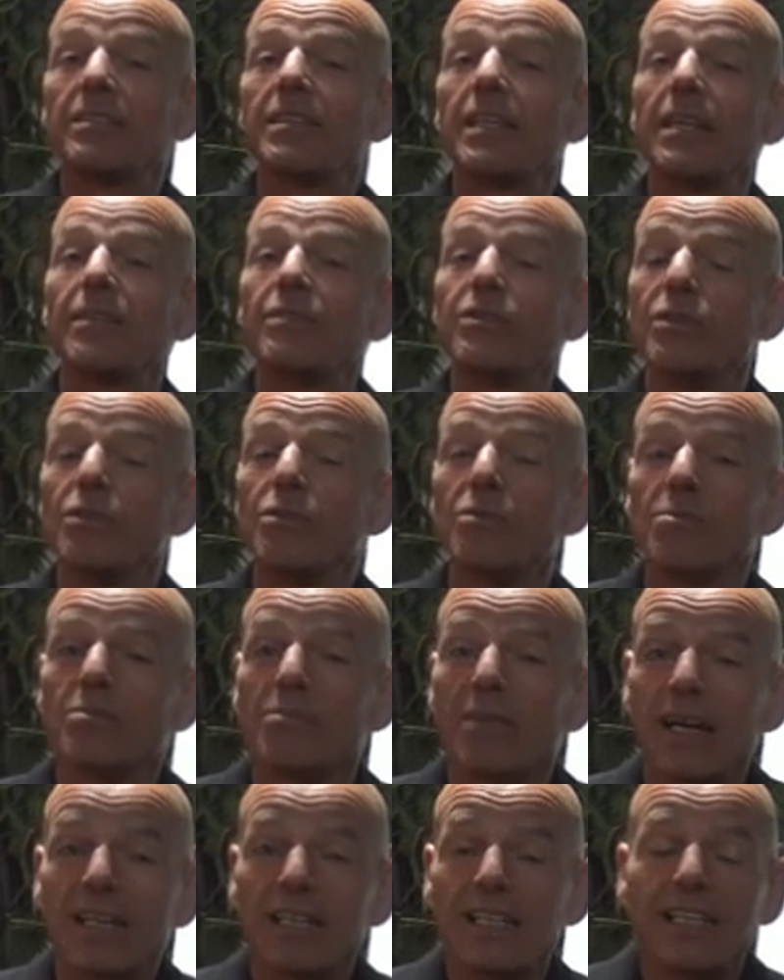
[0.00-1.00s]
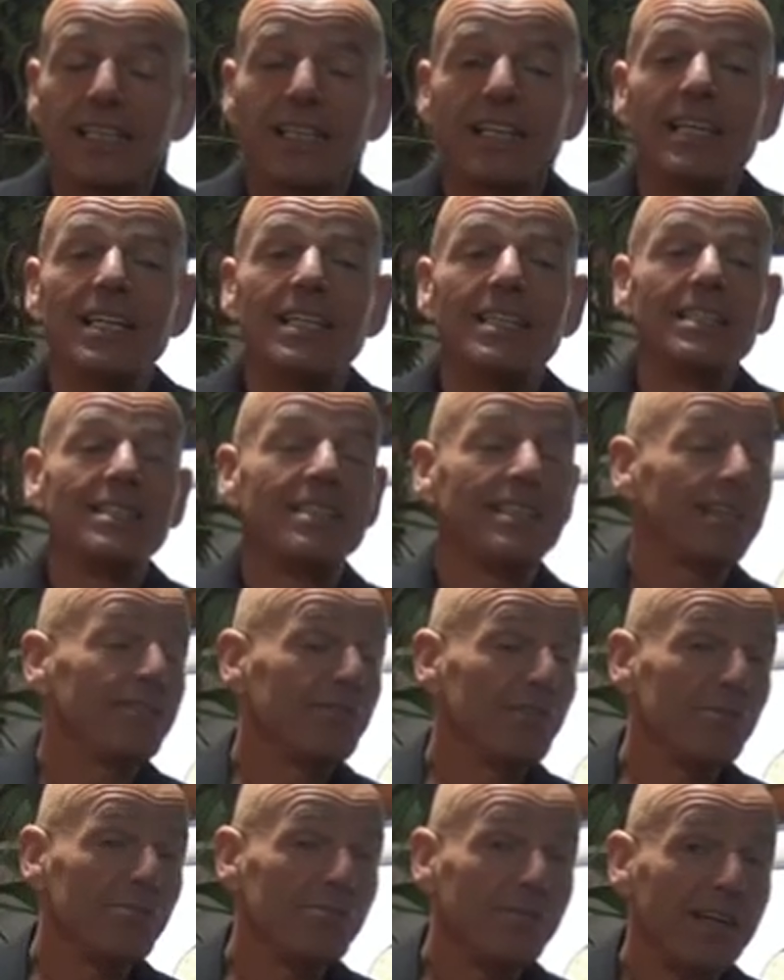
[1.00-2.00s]
it saves you money, it
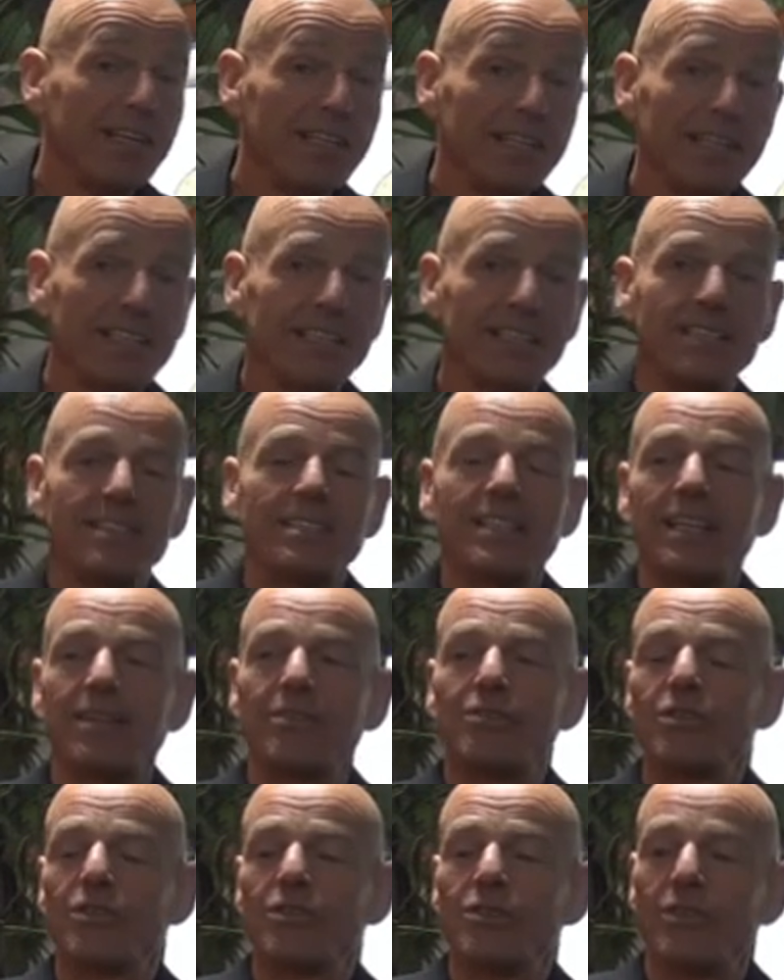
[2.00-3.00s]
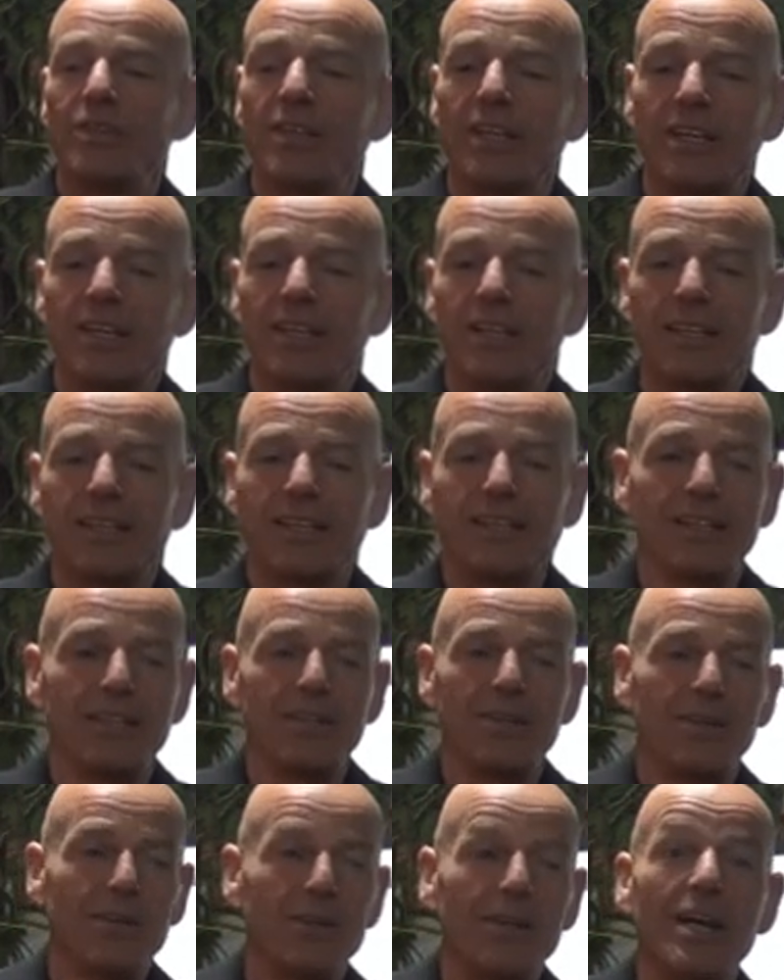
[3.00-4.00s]
saves you you
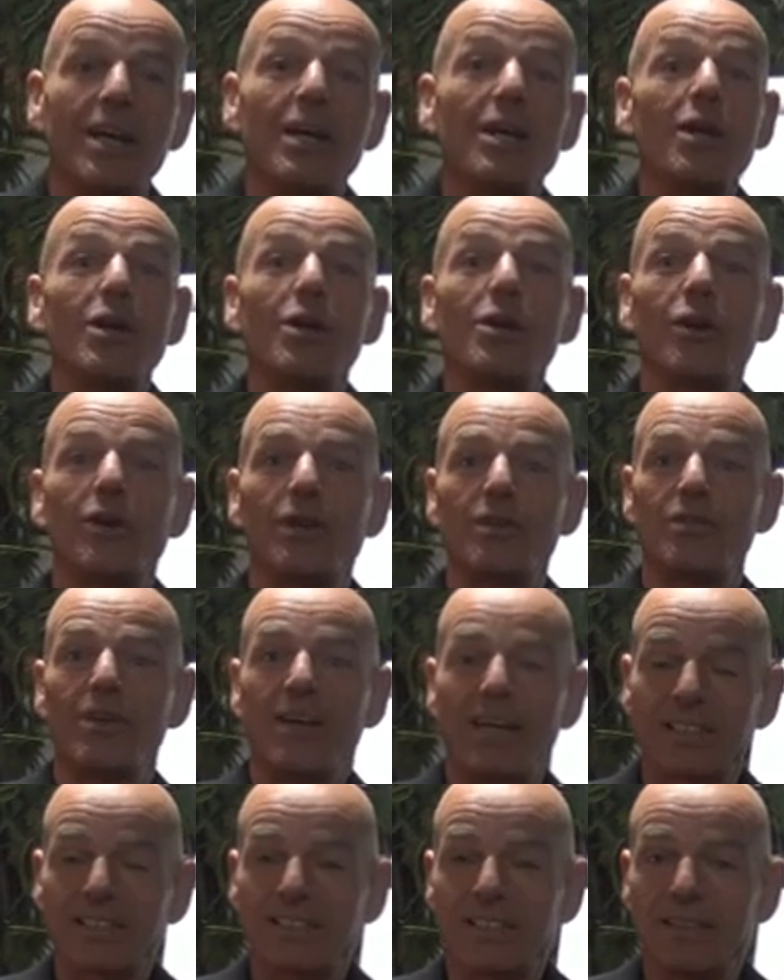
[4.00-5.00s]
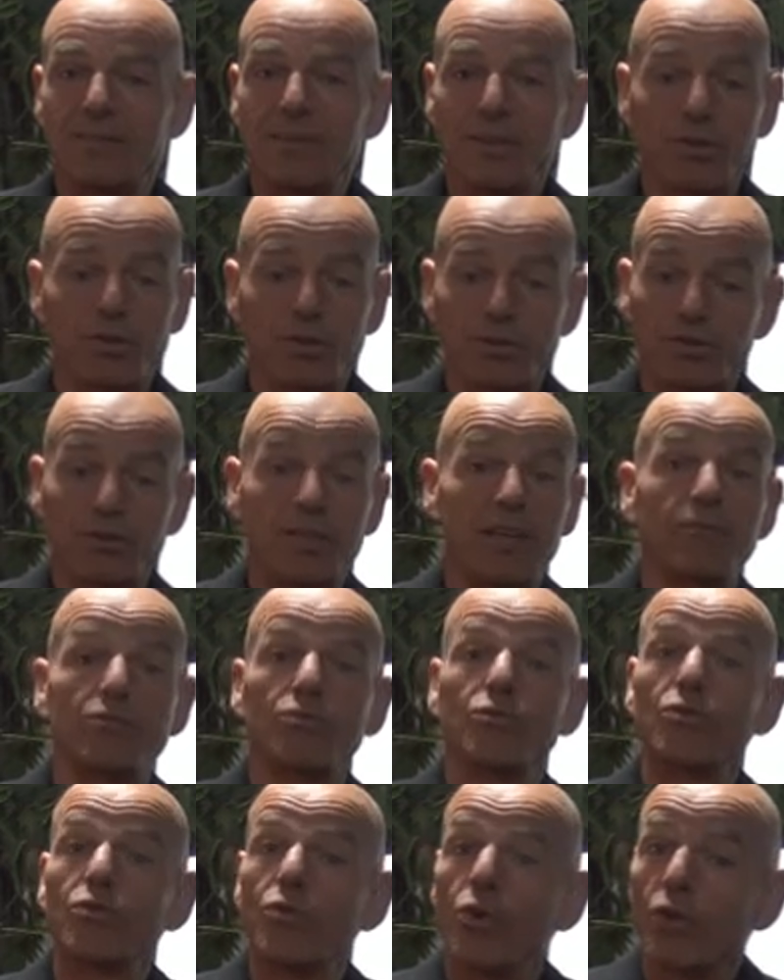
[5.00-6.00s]
know, a lot of hassle, because you don't have
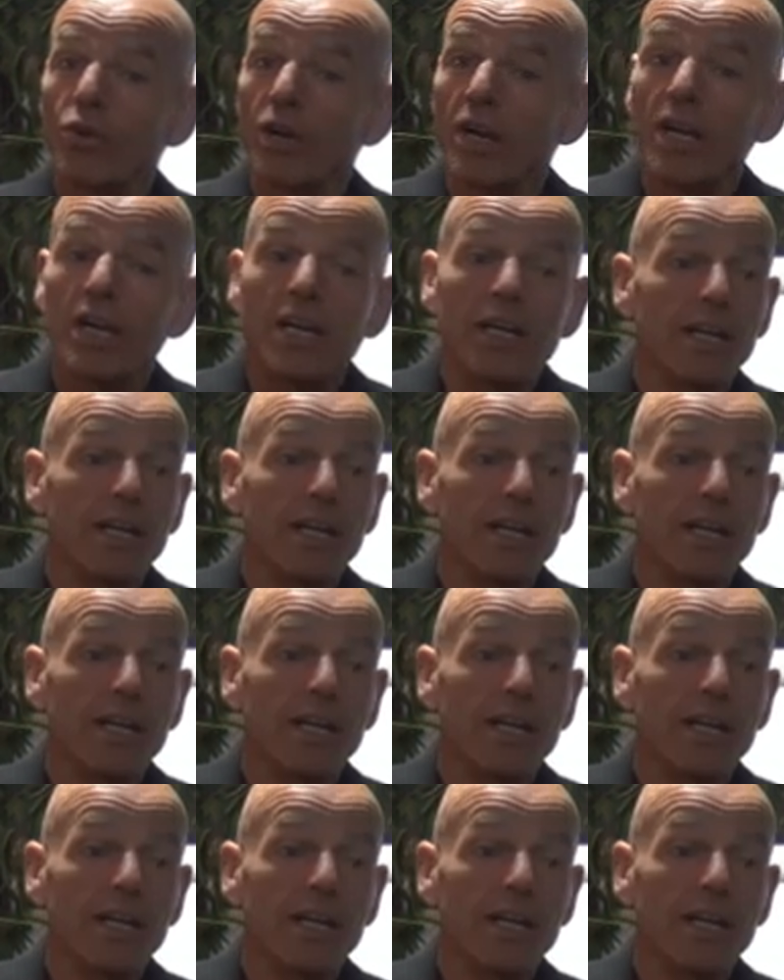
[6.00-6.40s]
to cook,